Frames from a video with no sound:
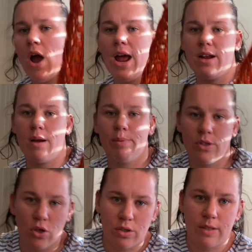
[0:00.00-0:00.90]
had a couple of
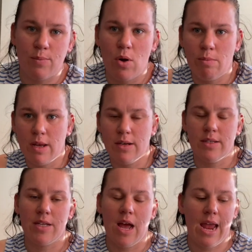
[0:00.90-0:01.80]
doctor's
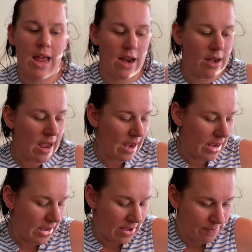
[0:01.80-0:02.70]
appointments. I had
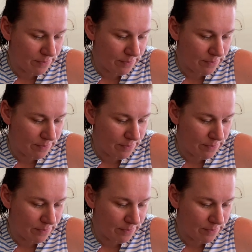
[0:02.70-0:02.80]
a